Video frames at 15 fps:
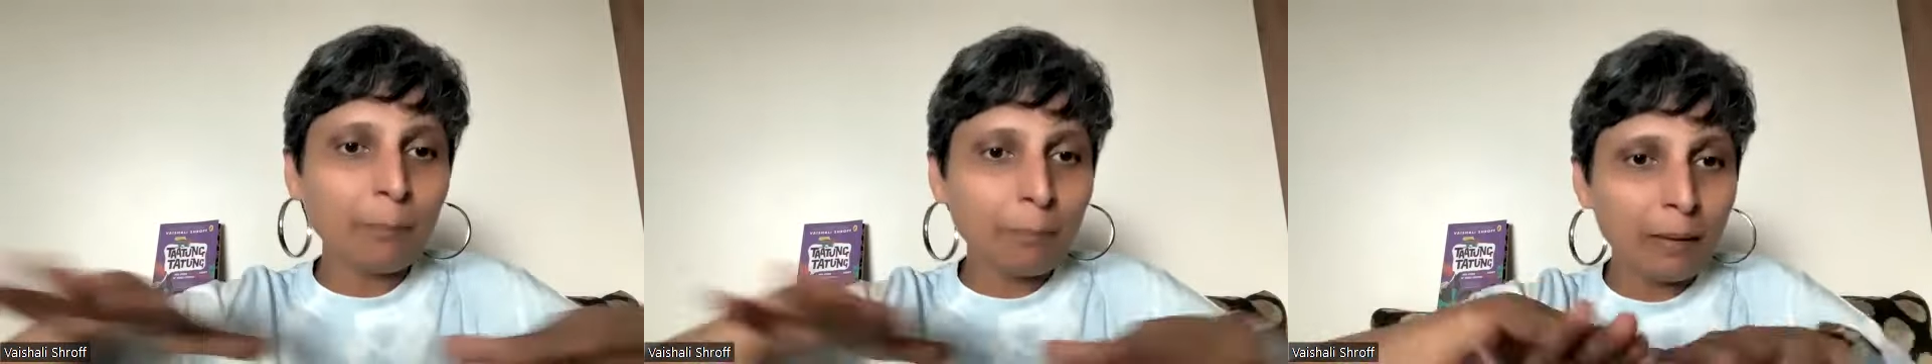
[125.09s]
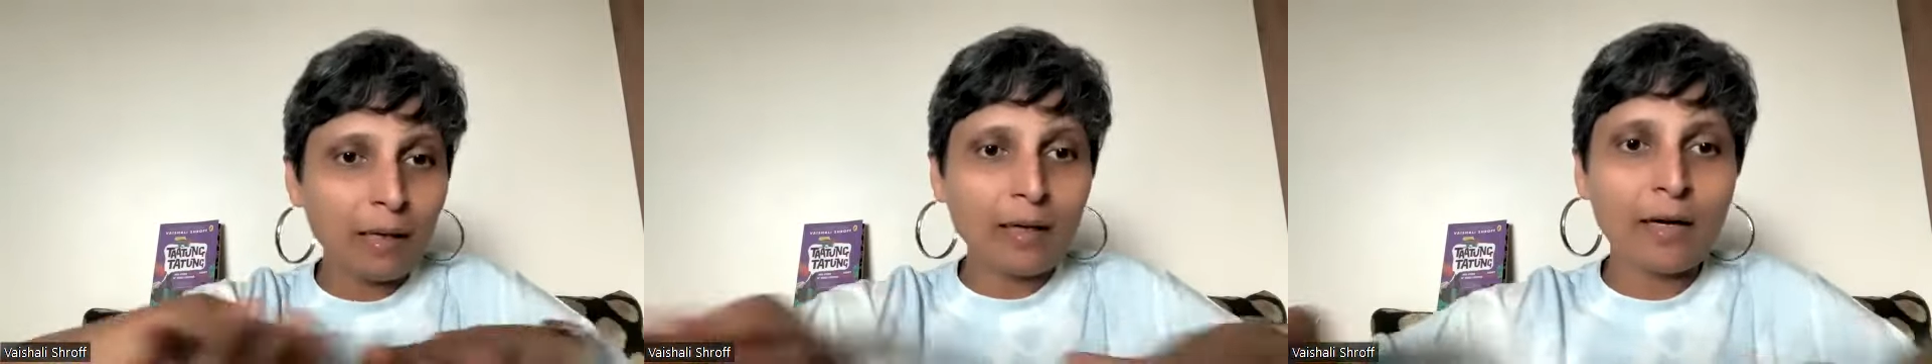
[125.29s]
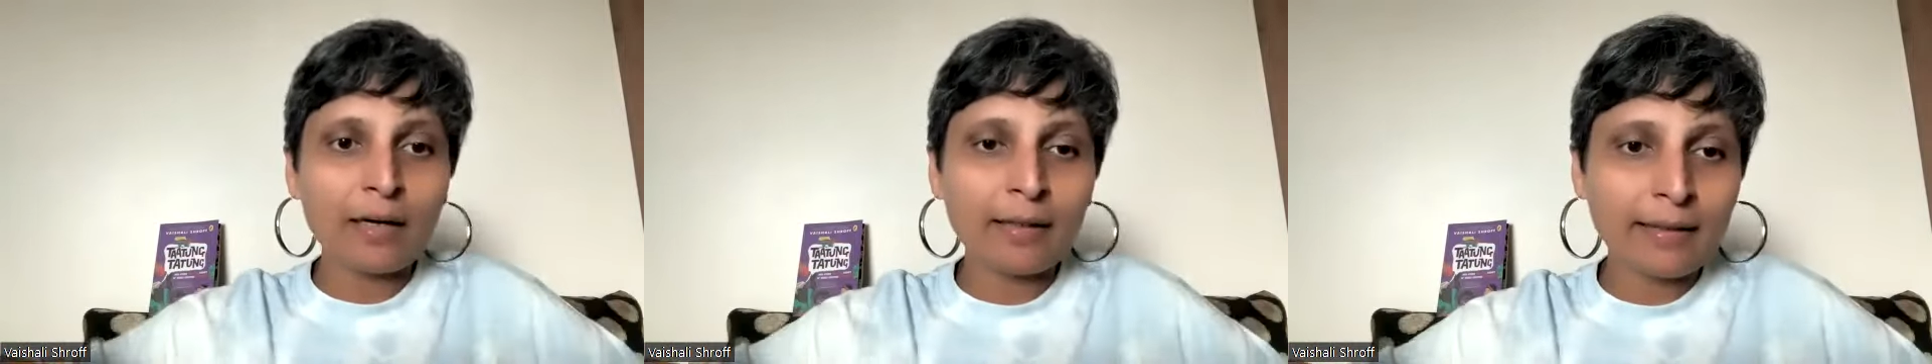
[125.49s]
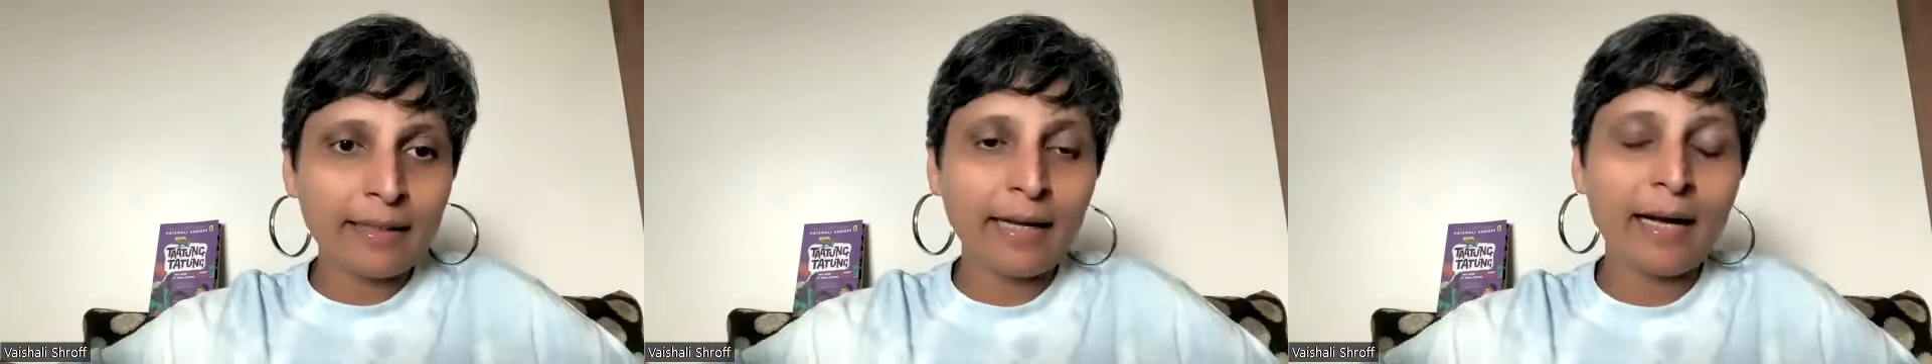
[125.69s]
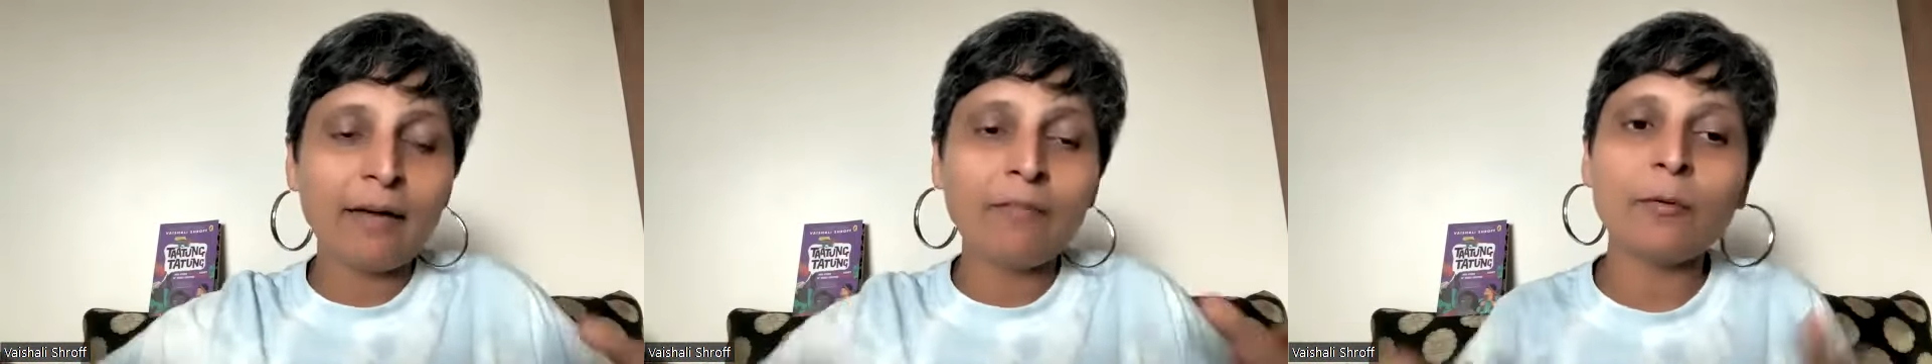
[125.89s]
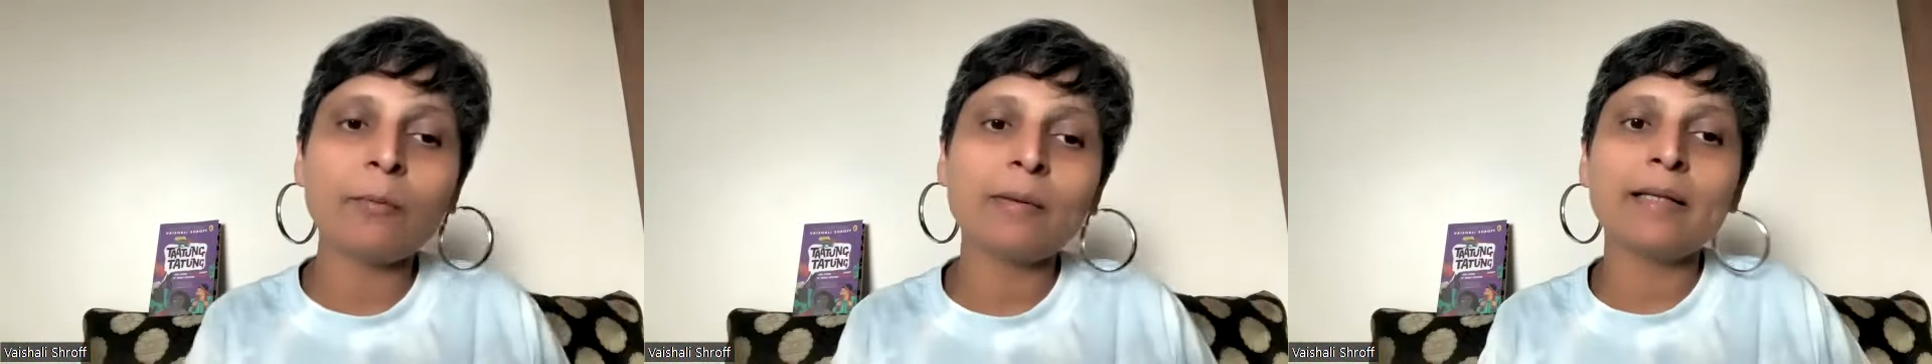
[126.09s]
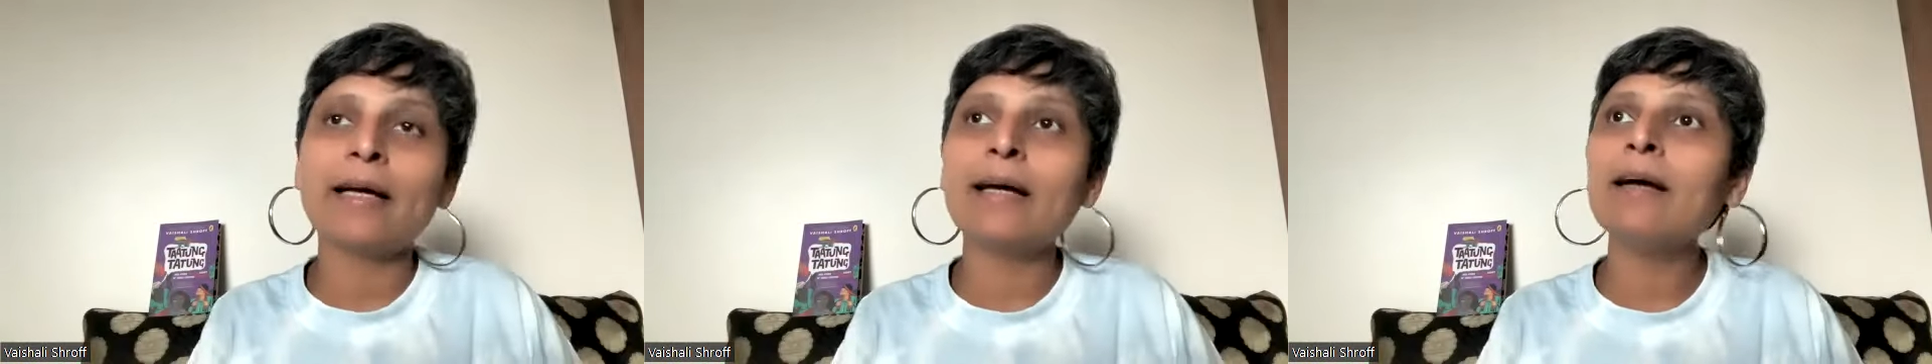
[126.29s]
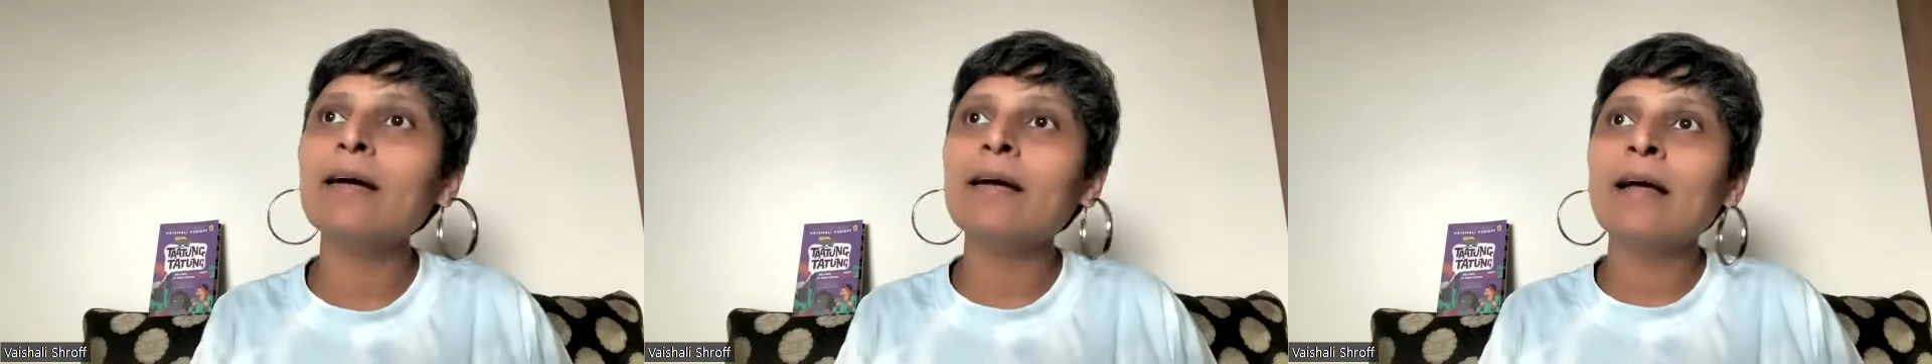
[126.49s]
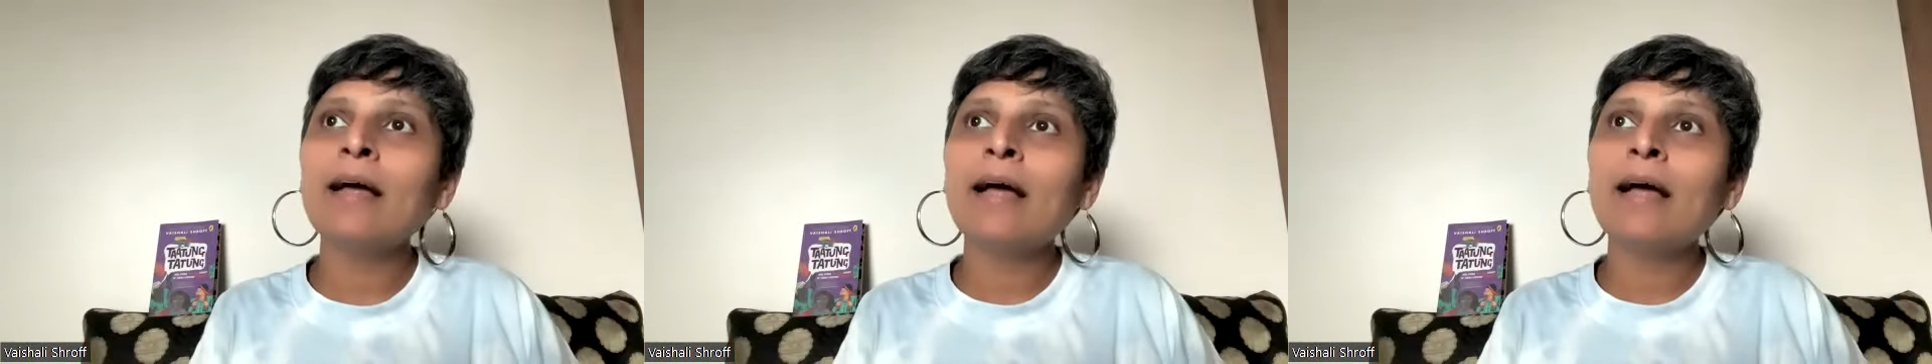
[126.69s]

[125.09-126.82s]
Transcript: the placard they have over there